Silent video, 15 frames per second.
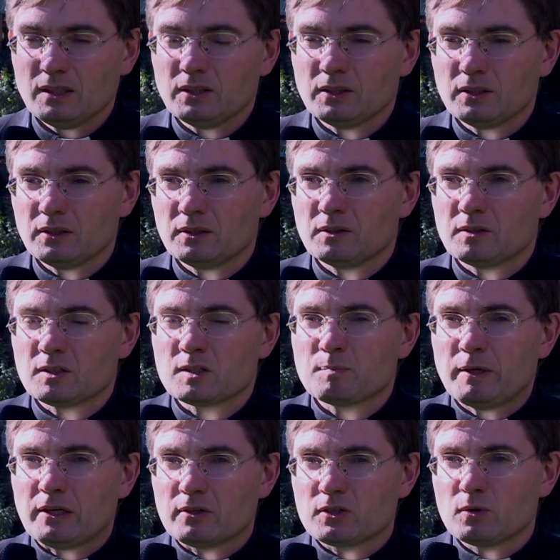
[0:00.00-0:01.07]
the
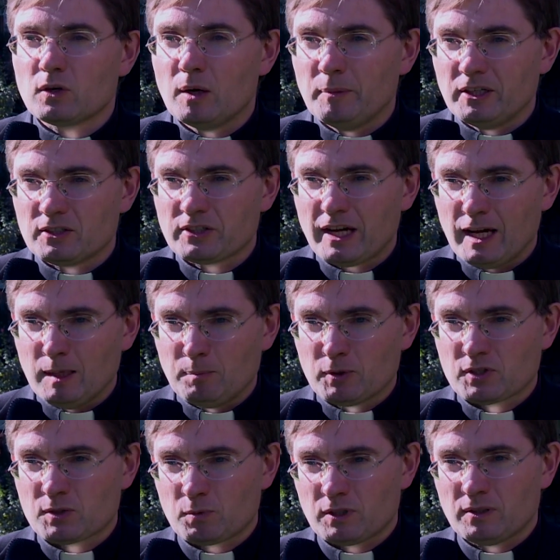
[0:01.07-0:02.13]
speakers who come in to help
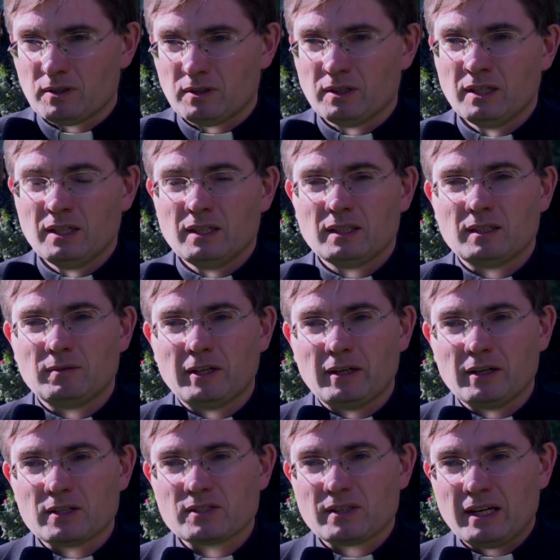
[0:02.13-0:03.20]
us with the
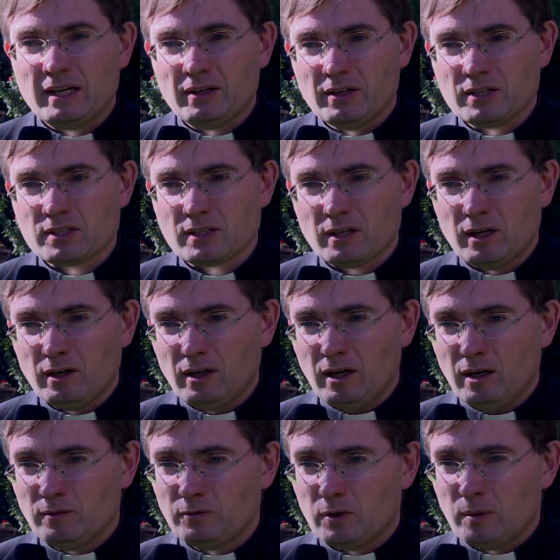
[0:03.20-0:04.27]
various areas
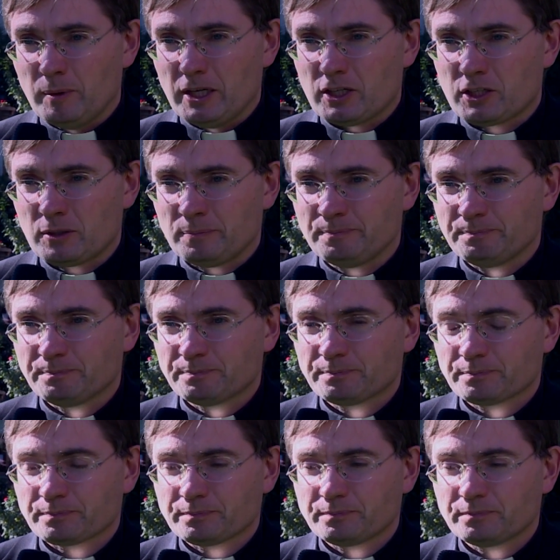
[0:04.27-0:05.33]
of formation.
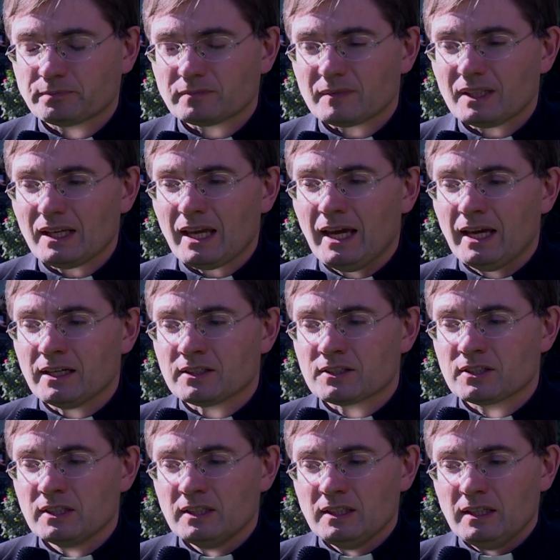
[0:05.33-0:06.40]
And
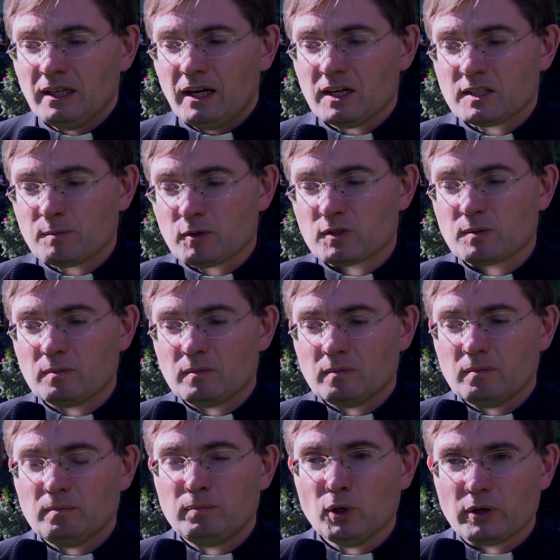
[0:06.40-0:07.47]
I suppose
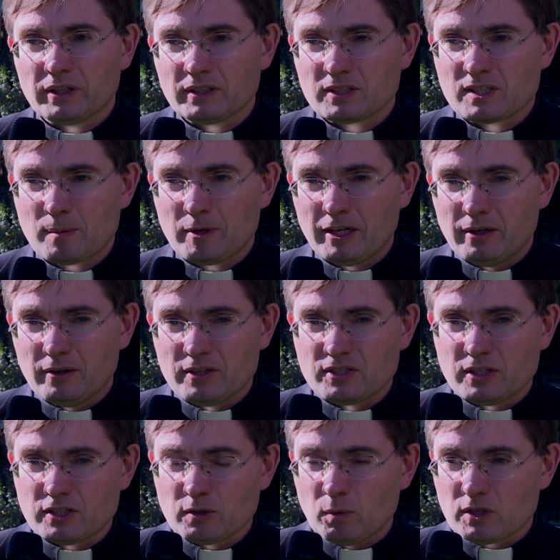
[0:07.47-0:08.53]
plugging the
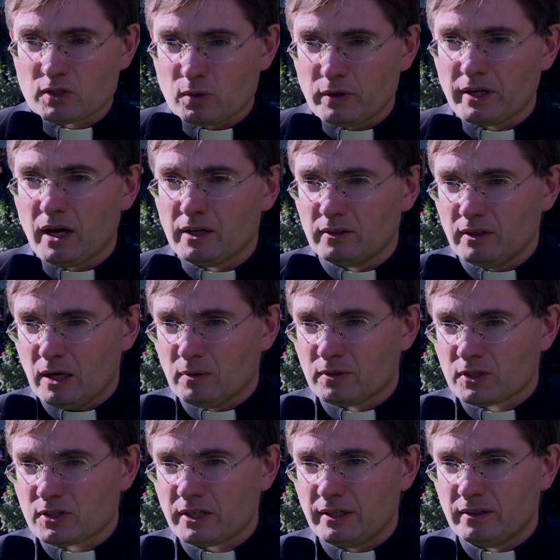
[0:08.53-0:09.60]
seminarians into what's going on
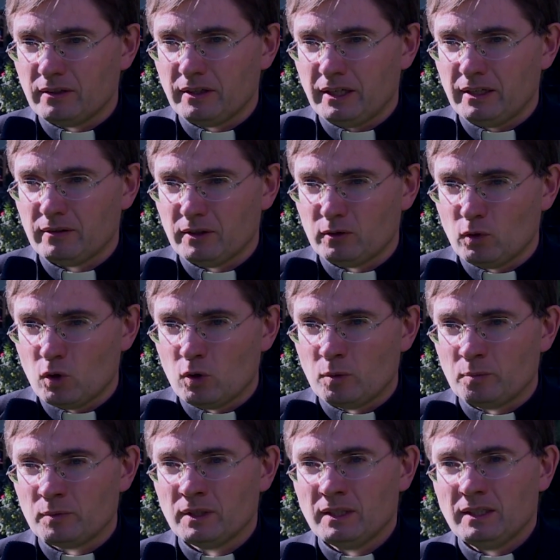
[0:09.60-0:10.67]
around us here in
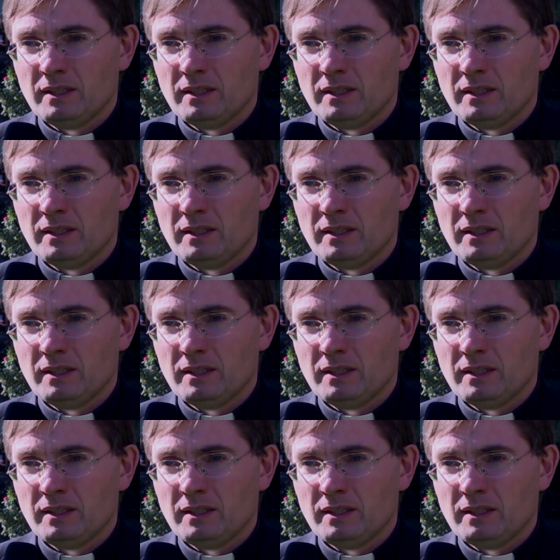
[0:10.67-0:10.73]
Rome,